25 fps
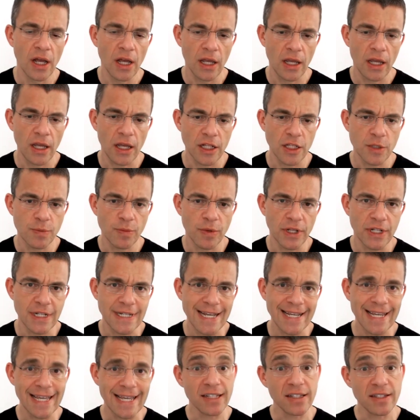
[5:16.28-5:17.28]
it's been
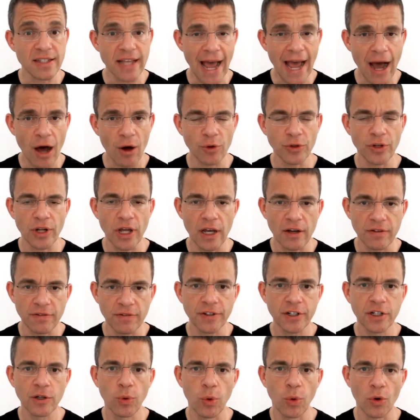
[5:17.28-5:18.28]
ticking down every
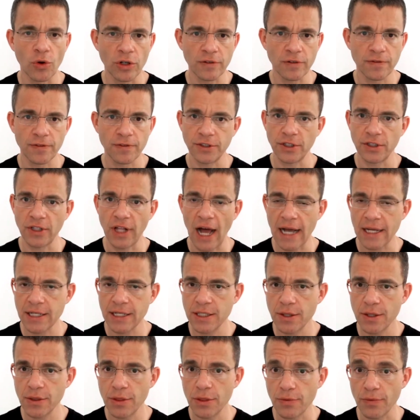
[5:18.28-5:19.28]
quarter for the
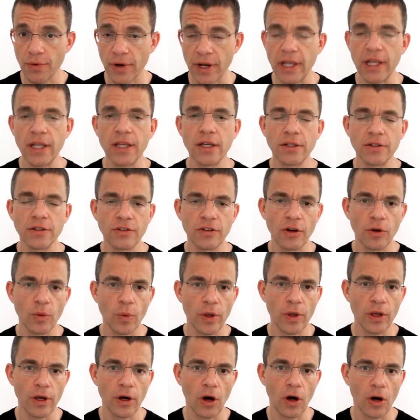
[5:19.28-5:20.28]
last three. So
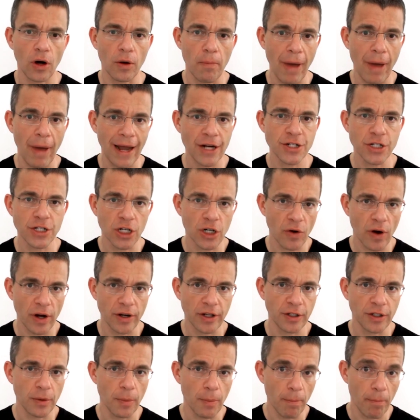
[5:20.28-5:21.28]
we are managing
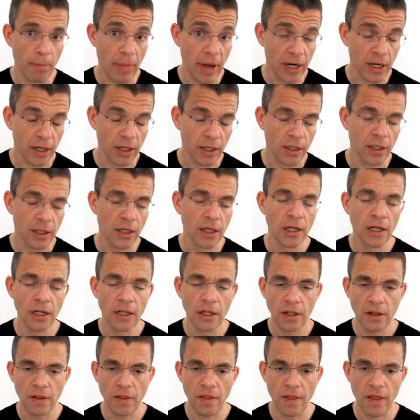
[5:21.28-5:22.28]
credit better
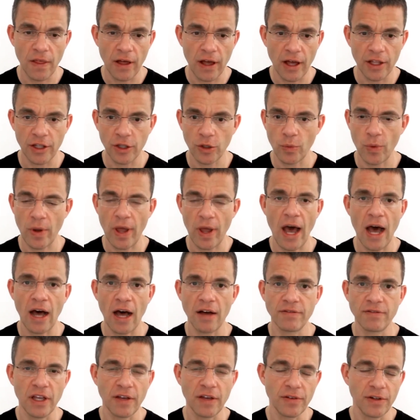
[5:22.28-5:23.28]
than we
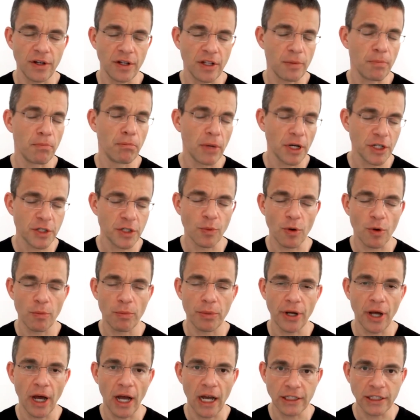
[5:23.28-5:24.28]
have even in a much more
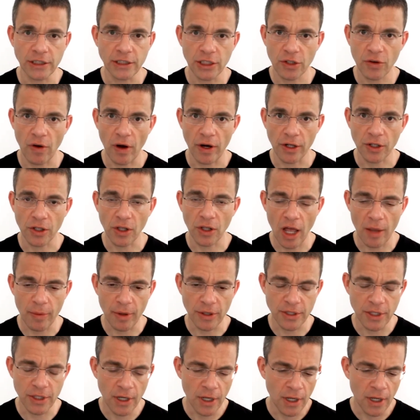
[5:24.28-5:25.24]
benign credit climate.